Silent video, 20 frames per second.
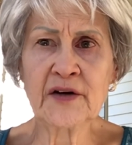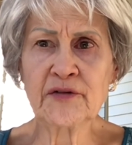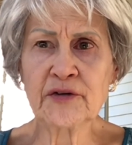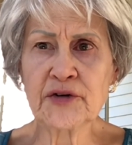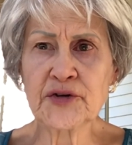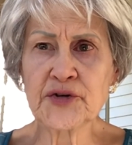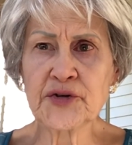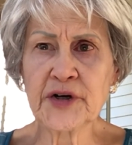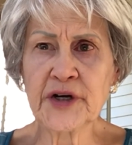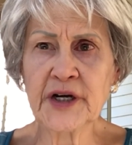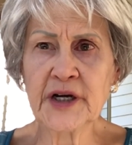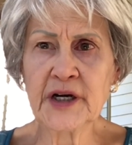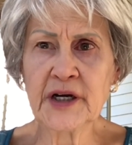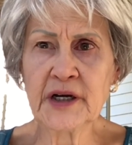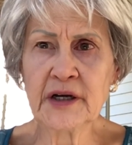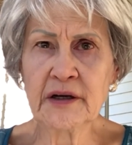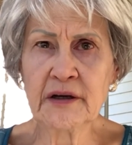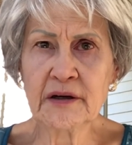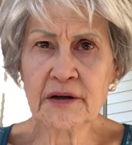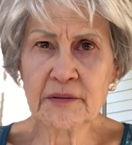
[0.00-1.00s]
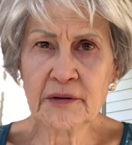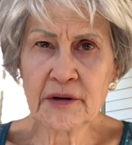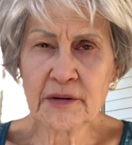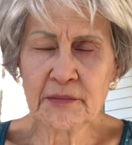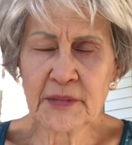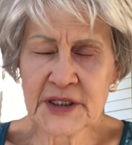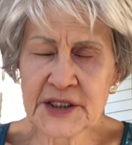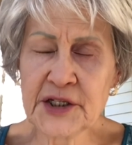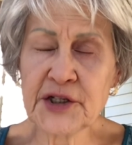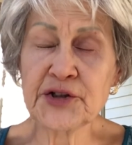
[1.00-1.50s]
anniversary,
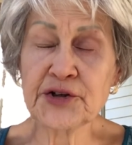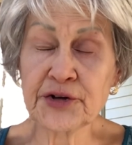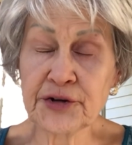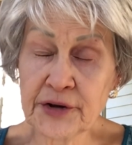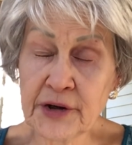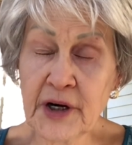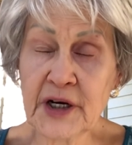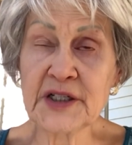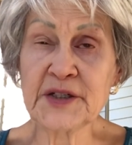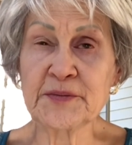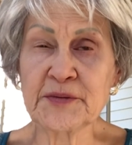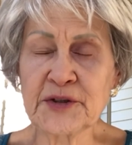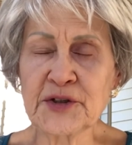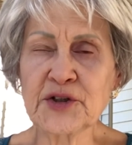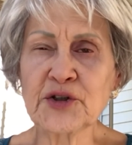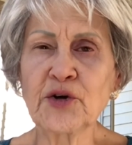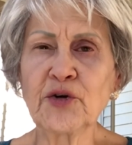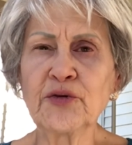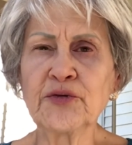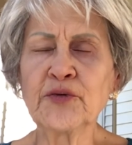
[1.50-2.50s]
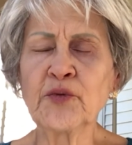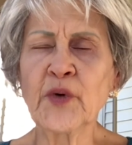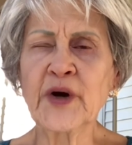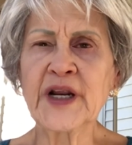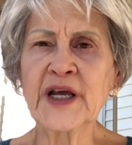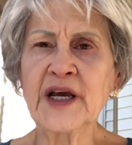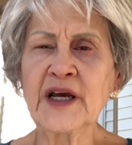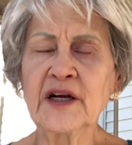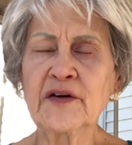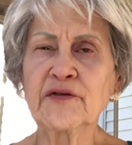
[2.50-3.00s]
my sister and her husband's golden
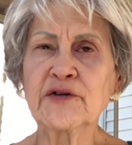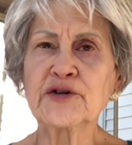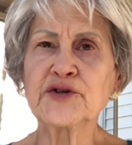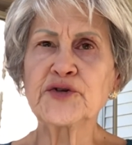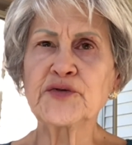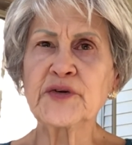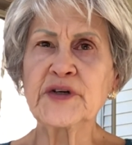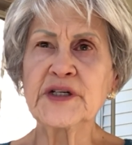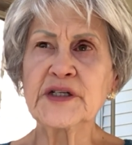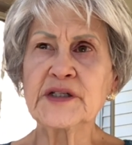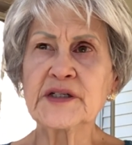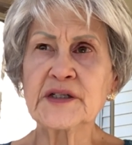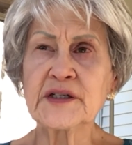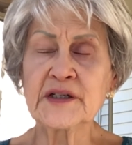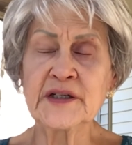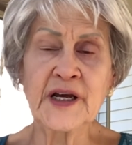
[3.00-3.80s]
wedding anniversary is